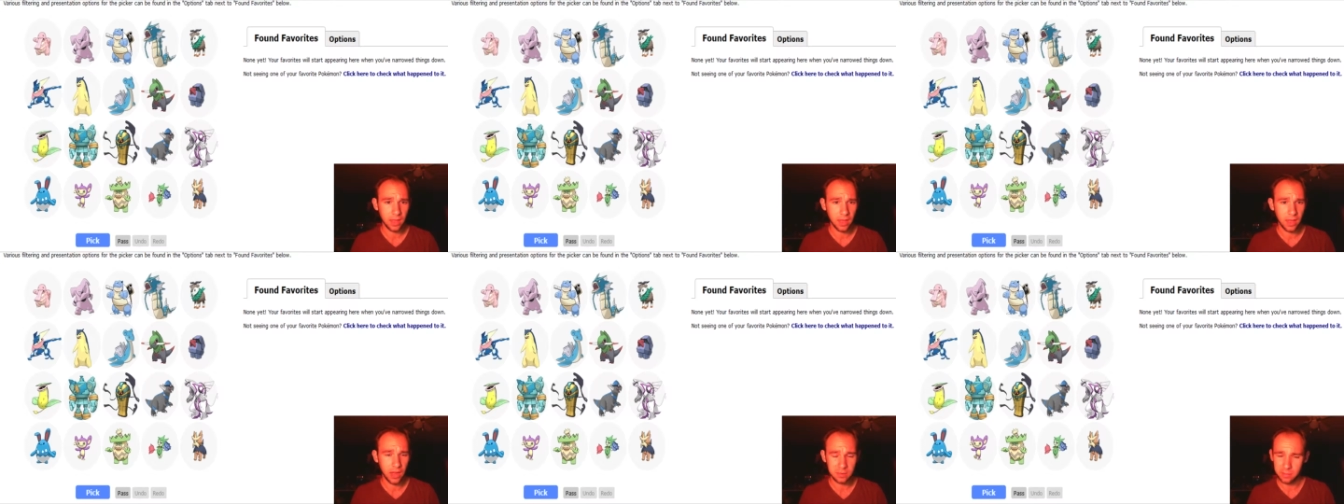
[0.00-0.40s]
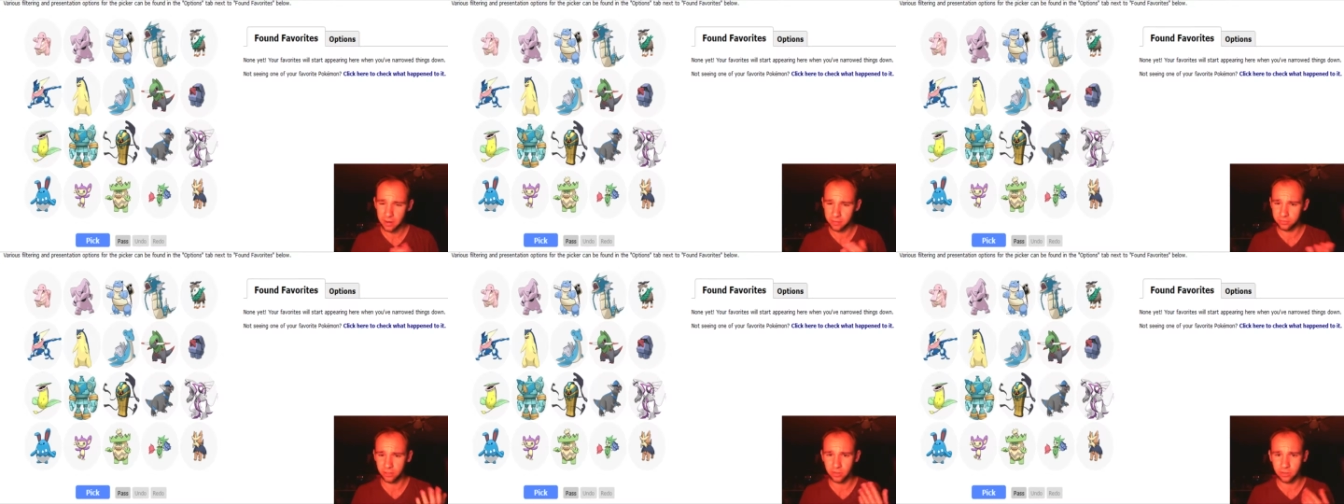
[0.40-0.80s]
Uh, you may
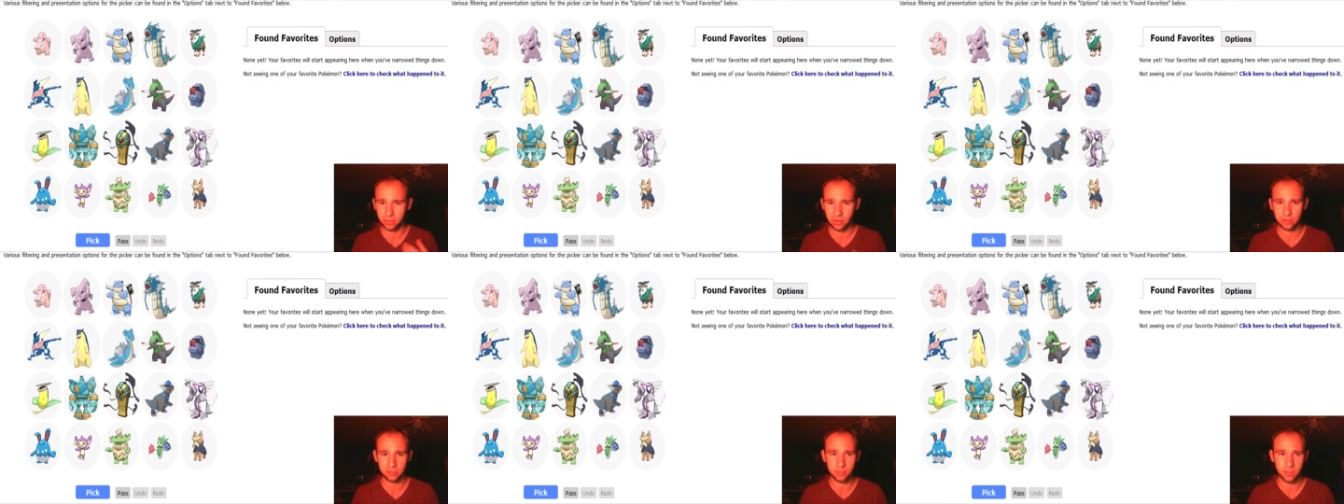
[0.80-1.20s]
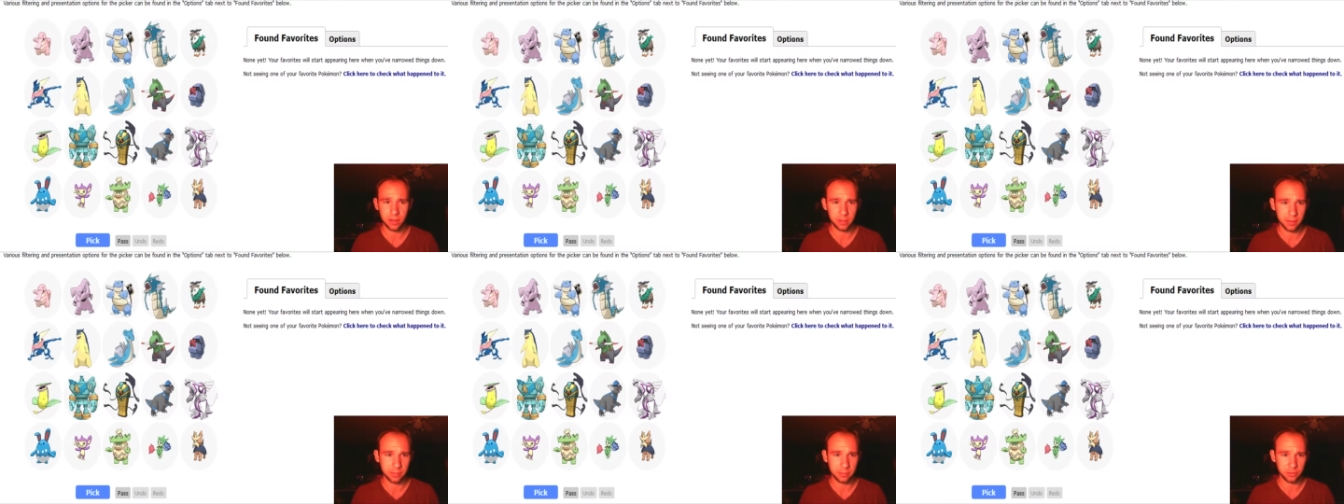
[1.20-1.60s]
have seen this around some other
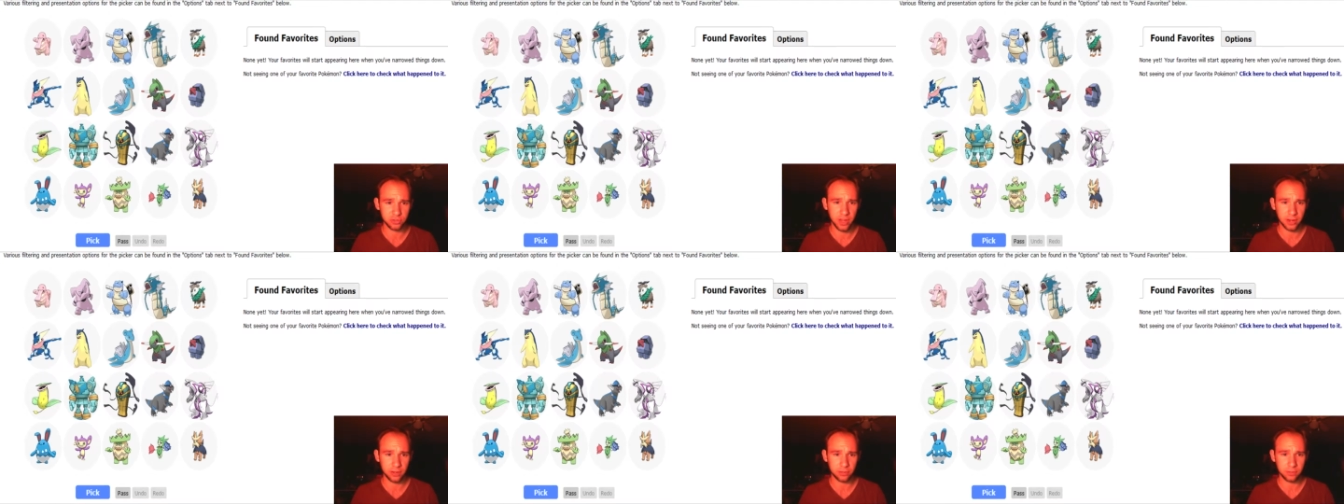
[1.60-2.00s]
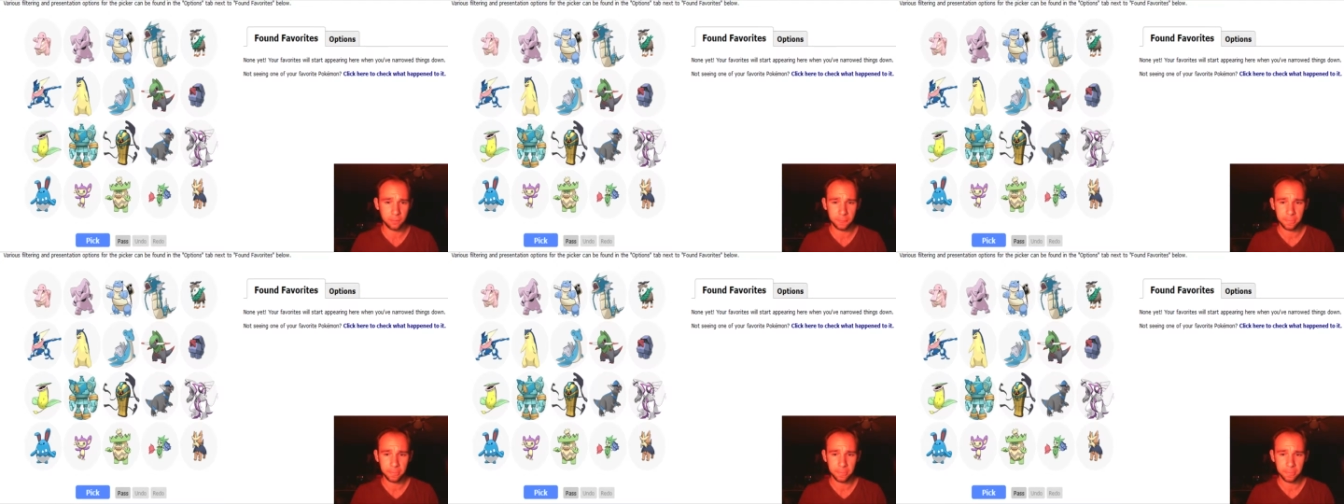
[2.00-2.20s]
people's channels,